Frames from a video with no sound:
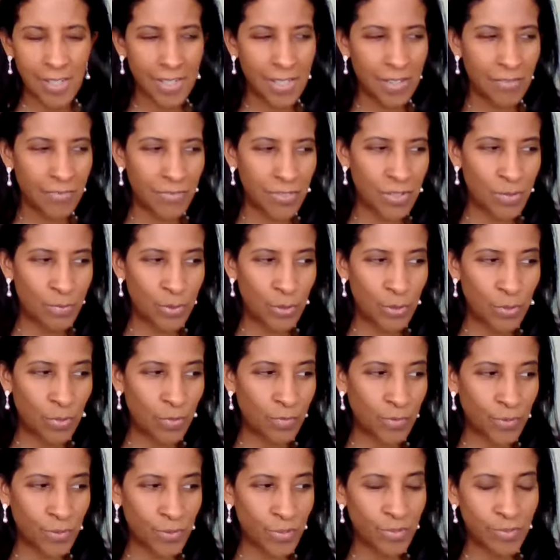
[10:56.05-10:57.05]
I have these
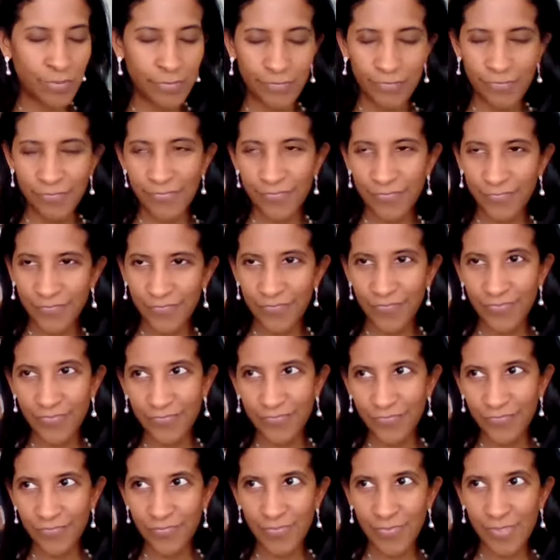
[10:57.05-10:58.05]
beautiful
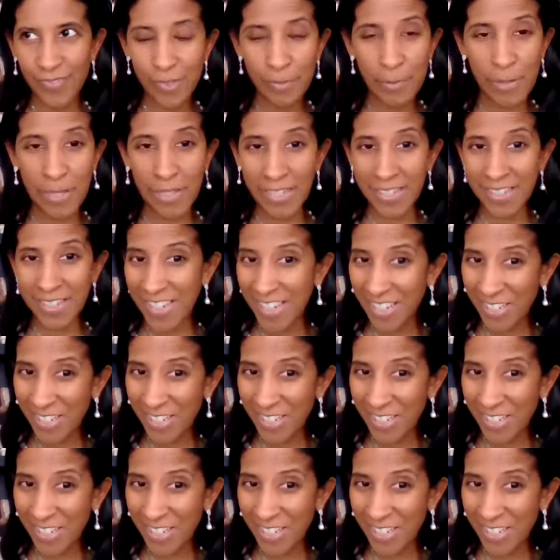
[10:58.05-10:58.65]
smelling